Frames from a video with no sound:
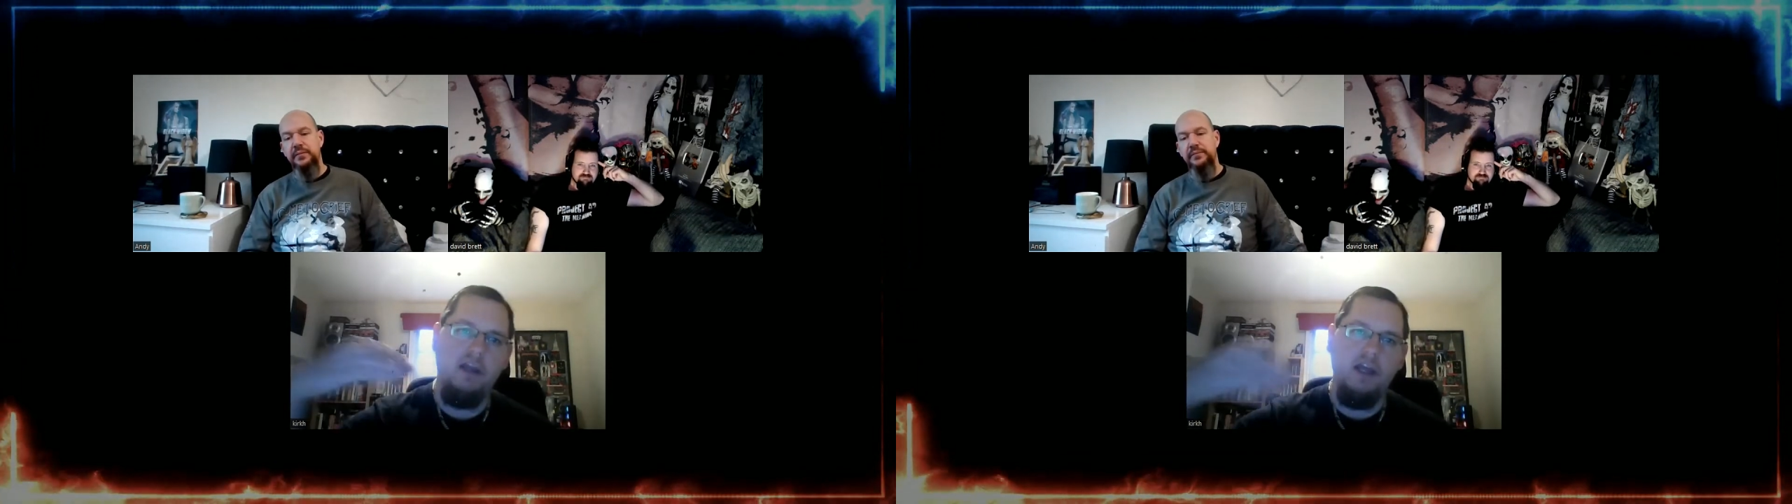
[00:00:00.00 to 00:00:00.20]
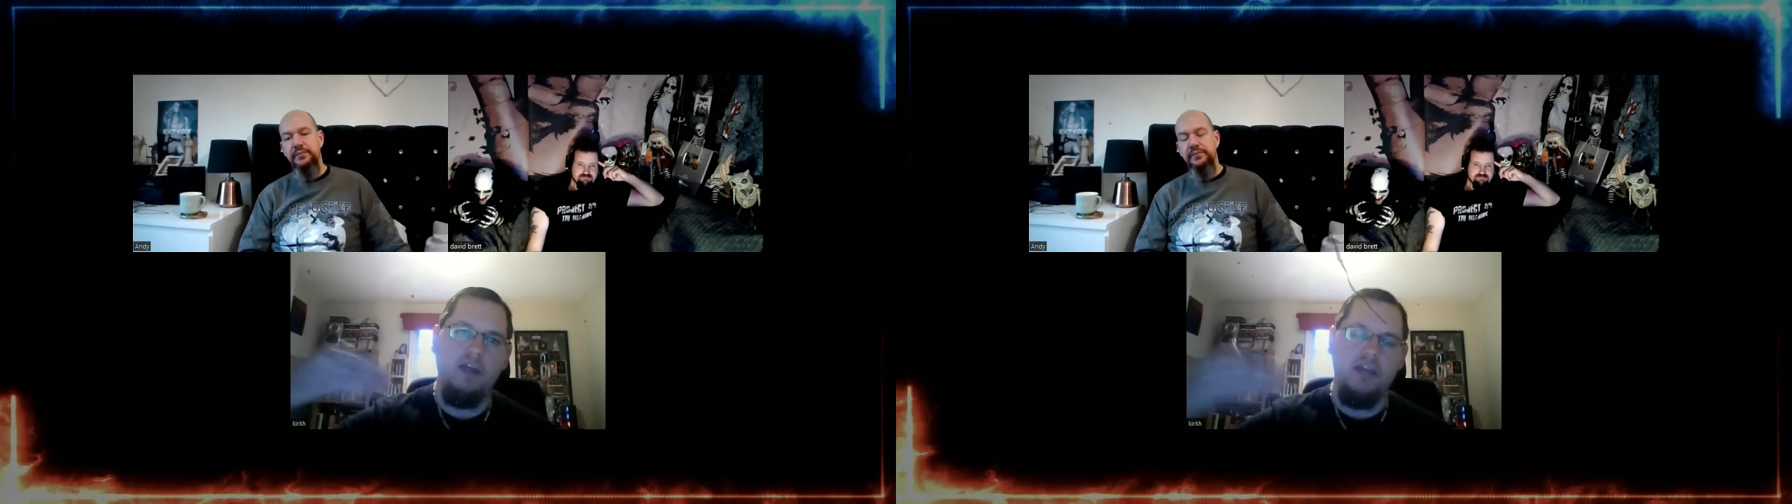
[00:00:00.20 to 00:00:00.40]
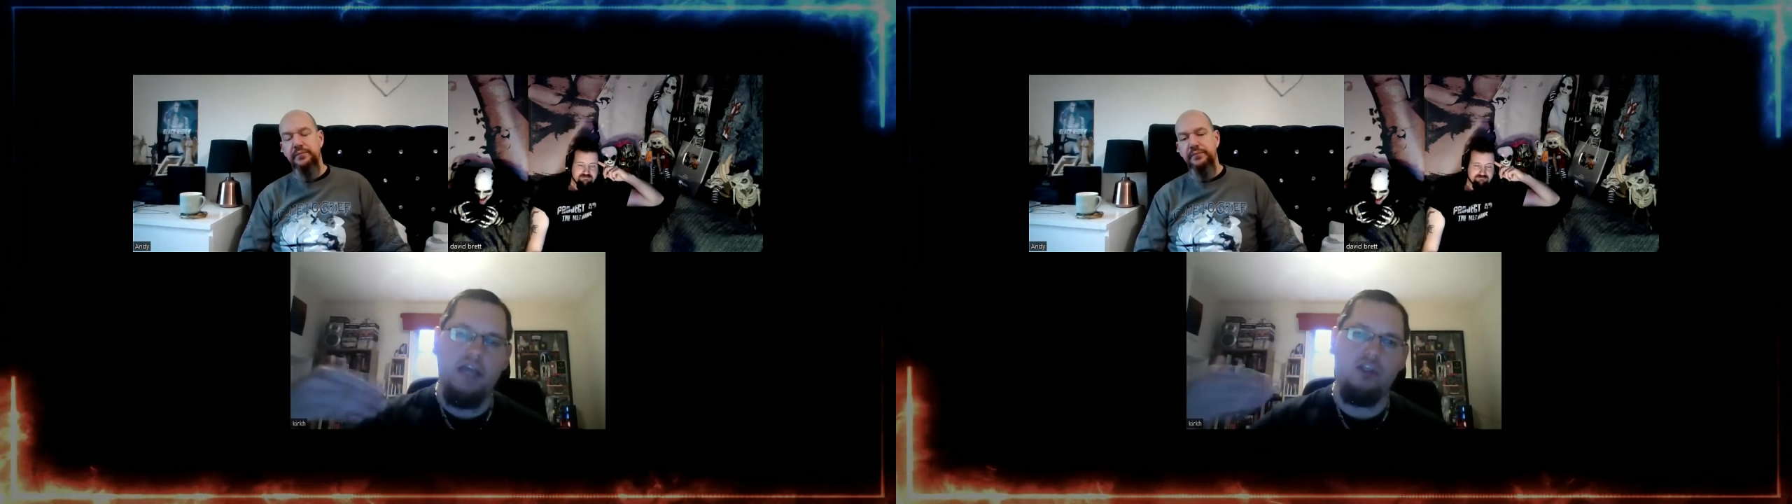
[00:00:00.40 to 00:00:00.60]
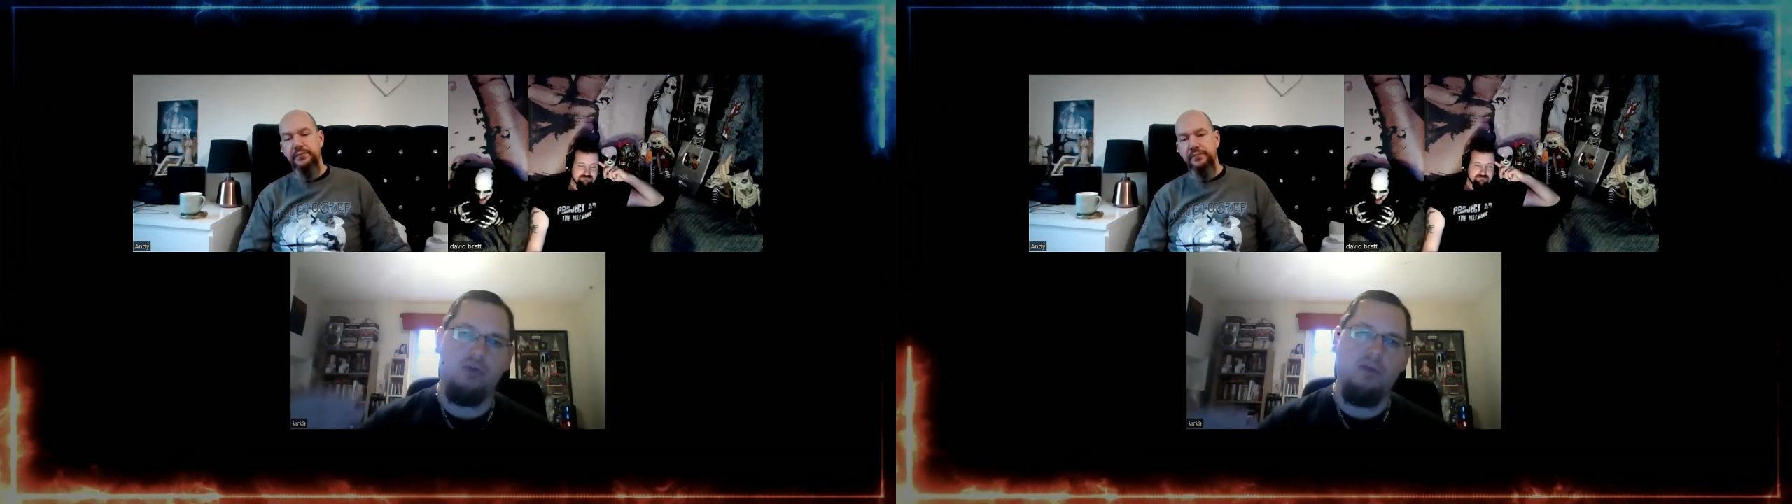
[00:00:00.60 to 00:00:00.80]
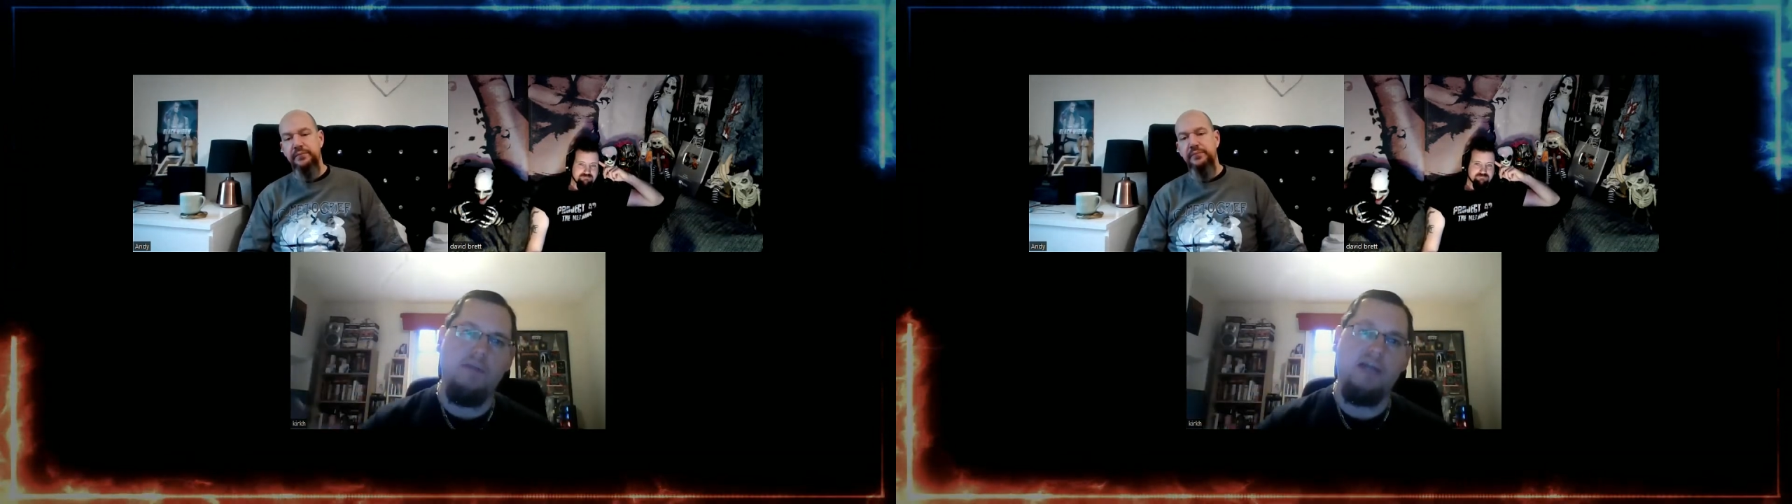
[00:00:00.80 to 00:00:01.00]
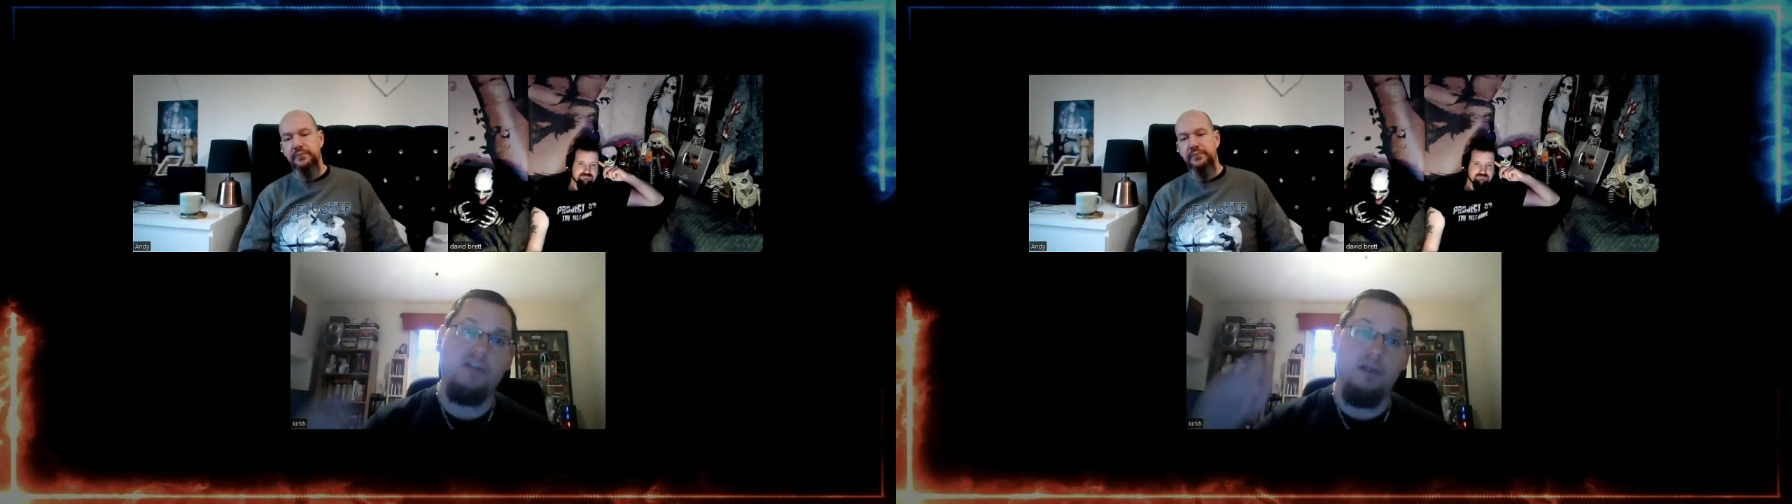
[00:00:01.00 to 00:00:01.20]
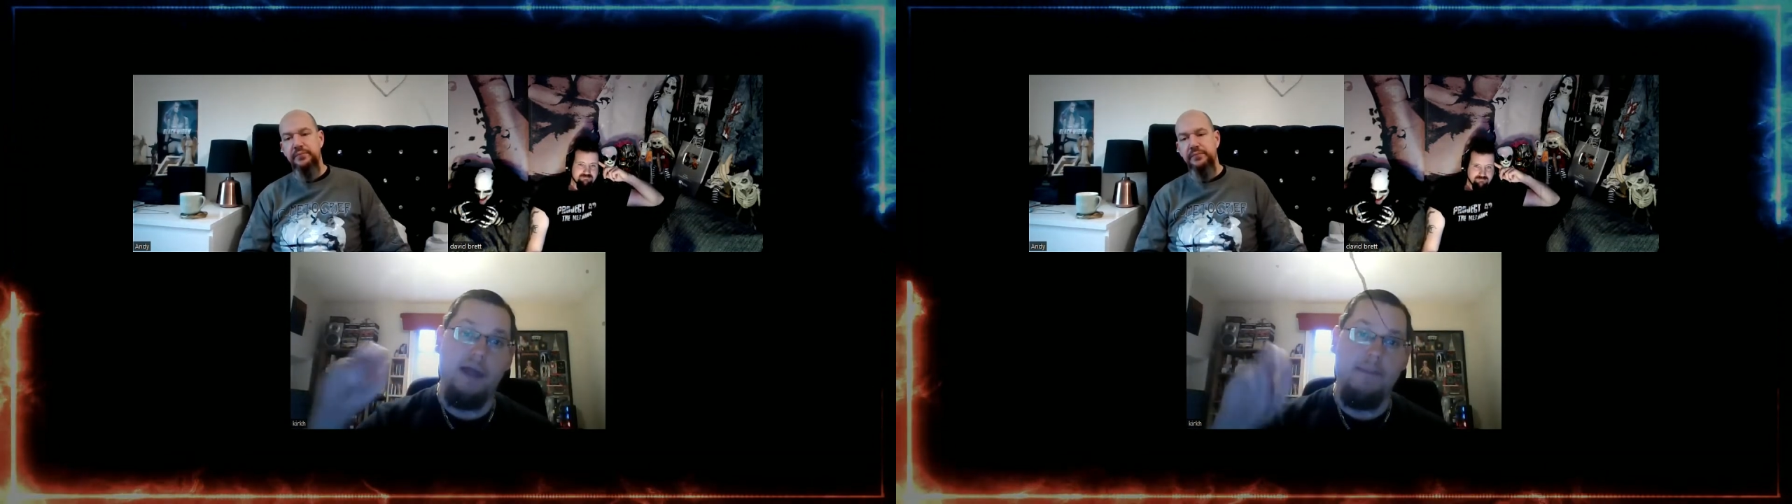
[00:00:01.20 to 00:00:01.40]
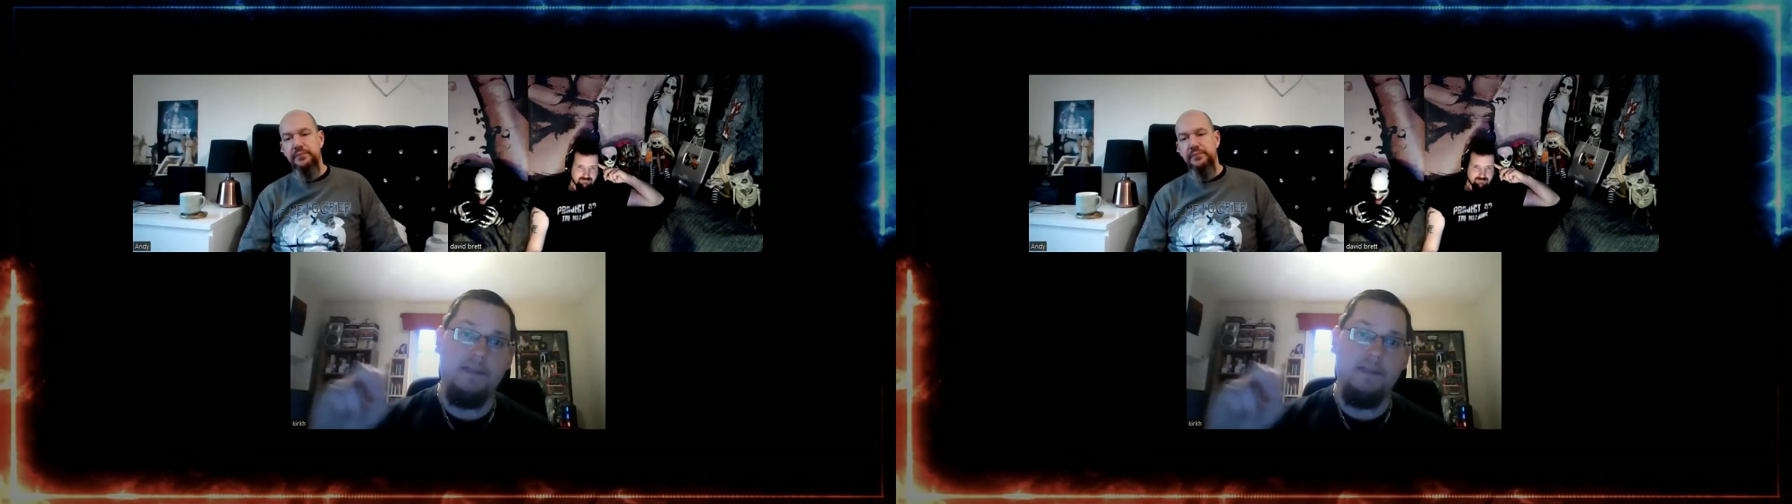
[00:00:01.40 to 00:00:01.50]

in the extreme metal and